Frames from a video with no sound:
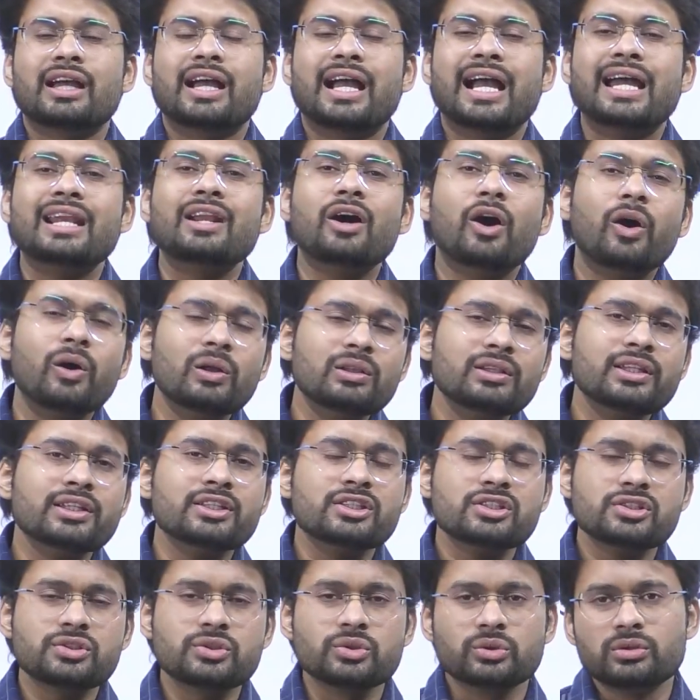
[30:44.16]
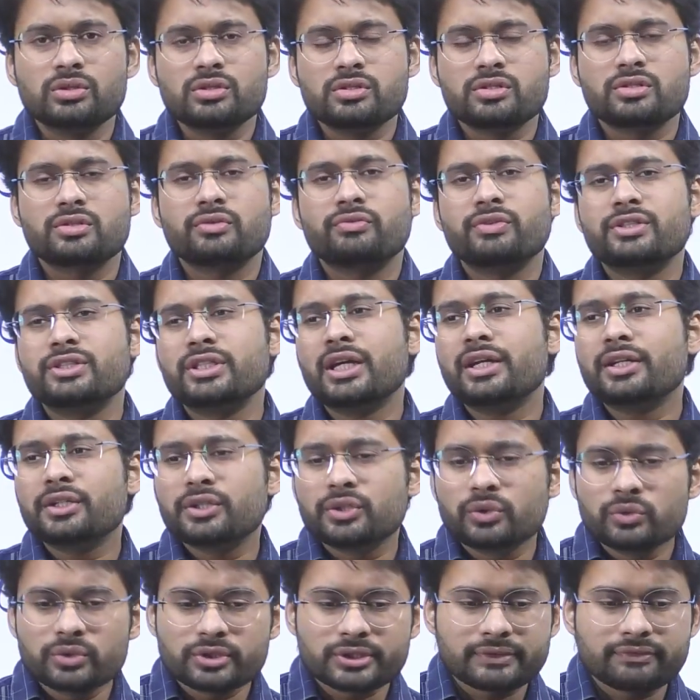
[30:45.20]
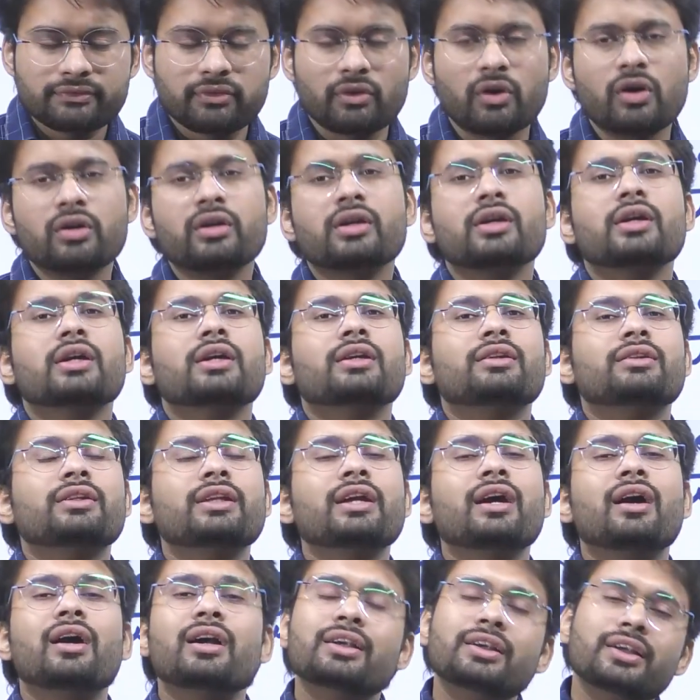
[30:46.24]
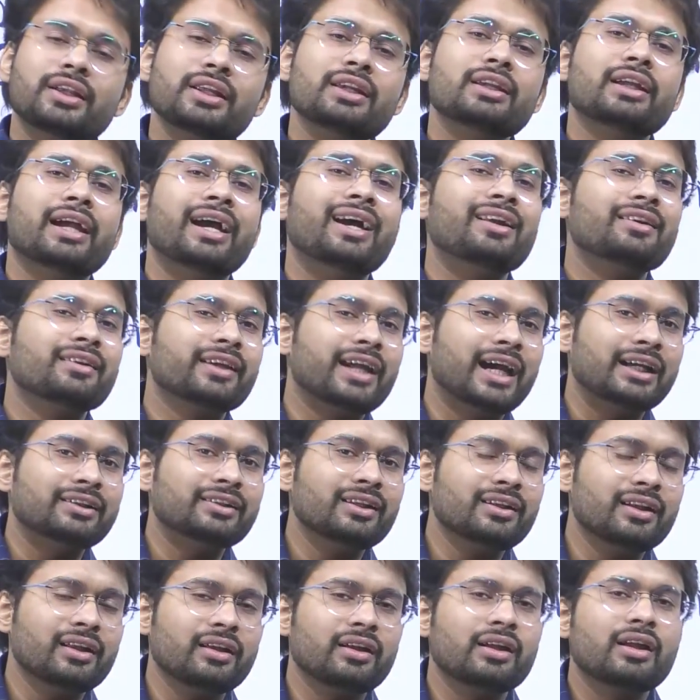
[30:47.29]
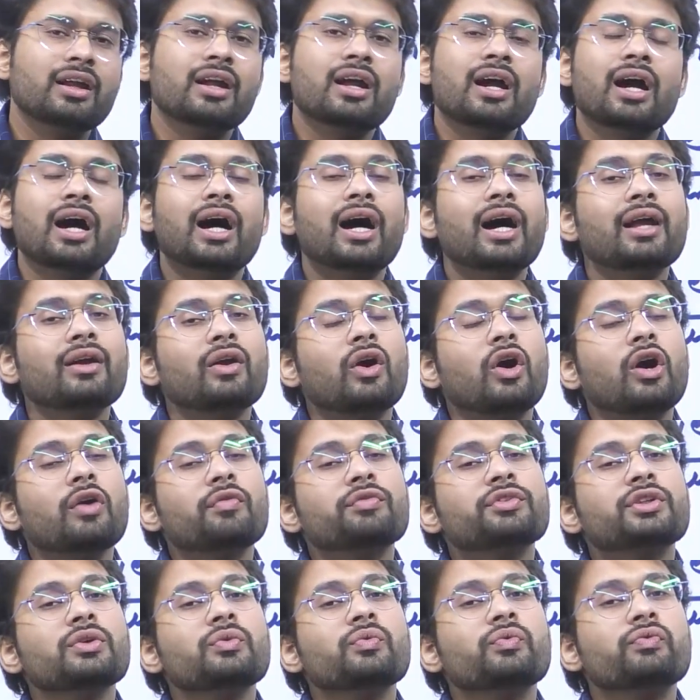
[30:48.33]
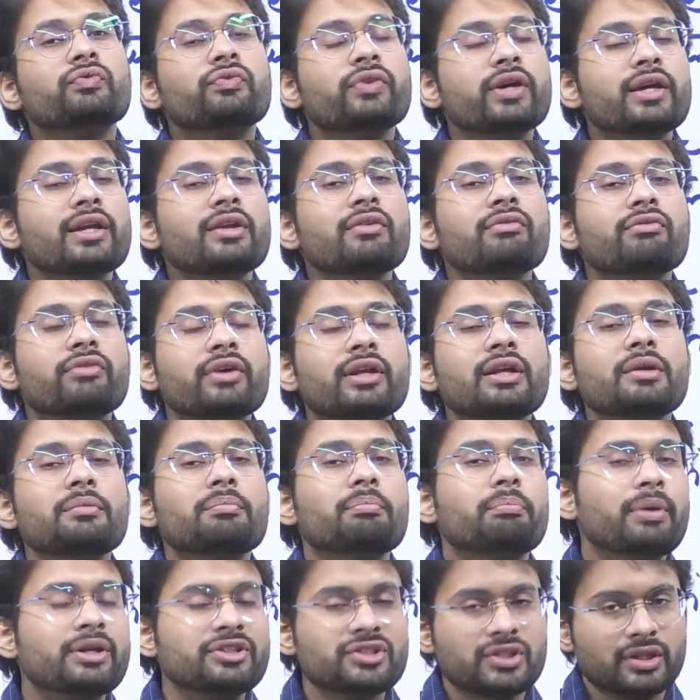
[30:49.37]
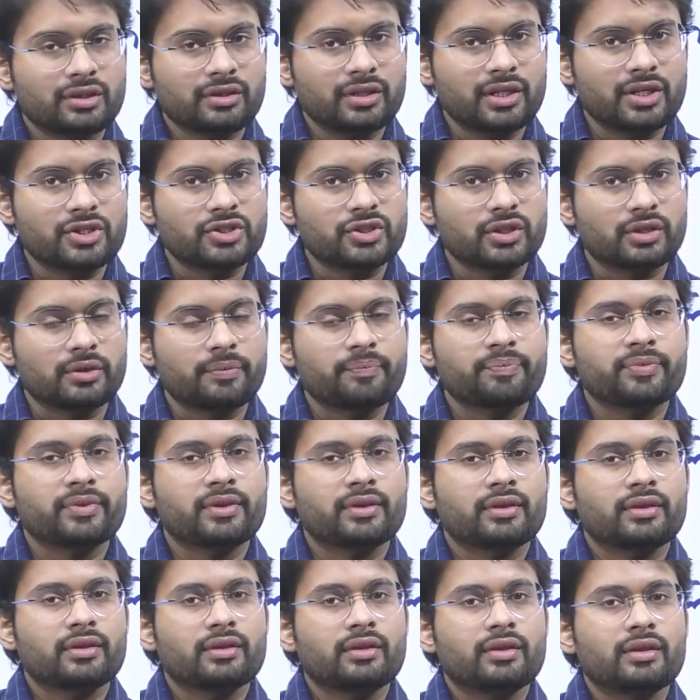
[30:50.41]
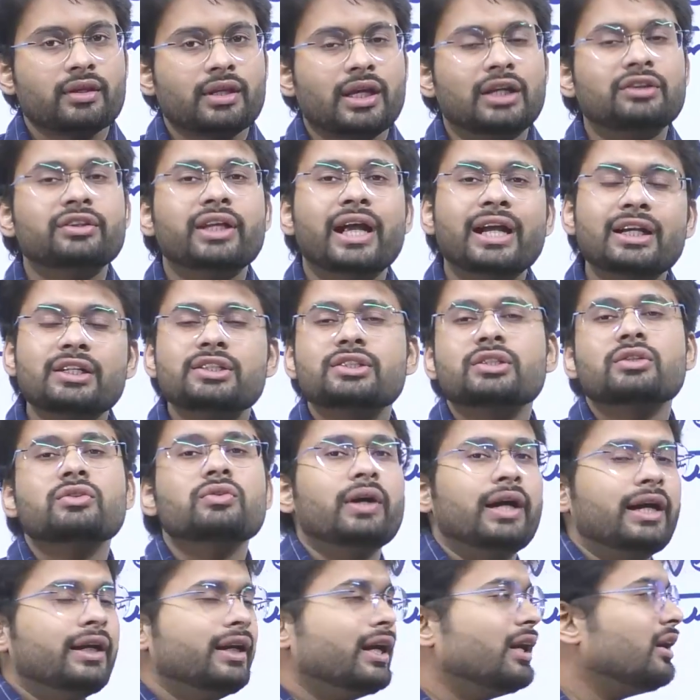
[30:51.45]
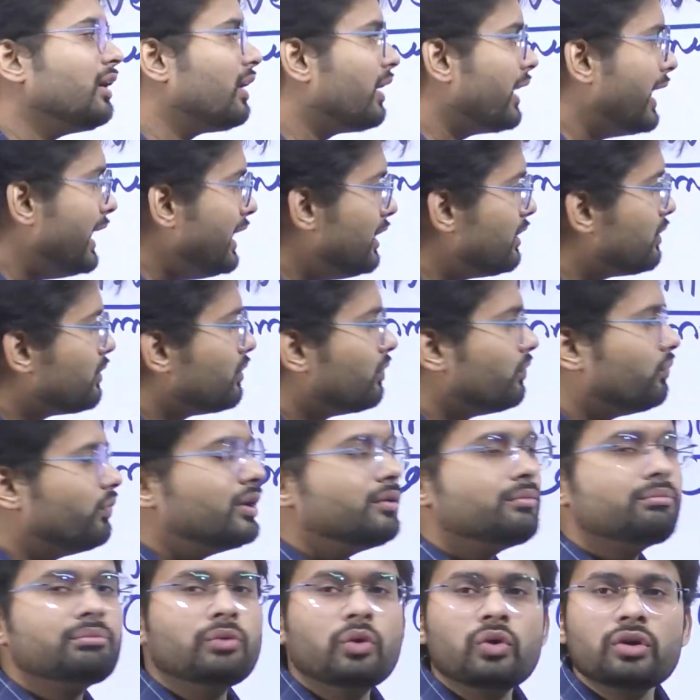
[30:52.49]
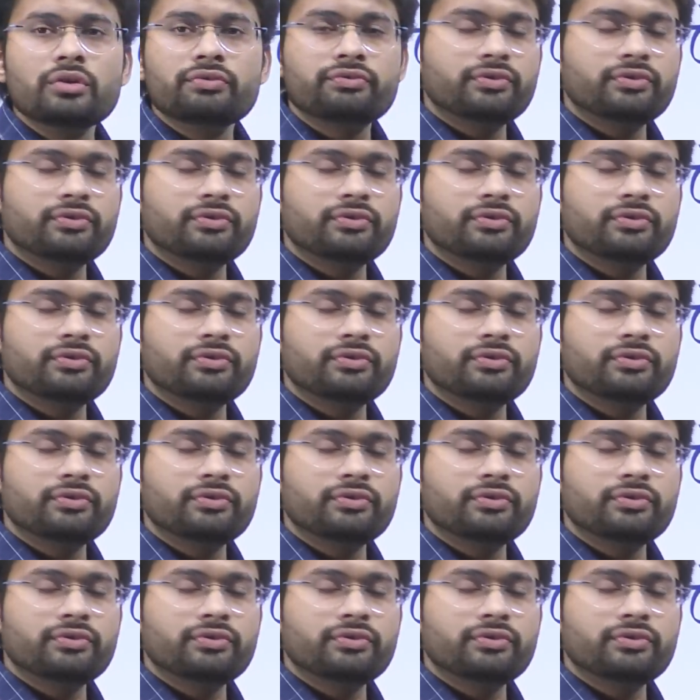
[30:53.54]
and all these tools which are used for the hunting and gathering are of the very, very basic nature. And that's how I can write one more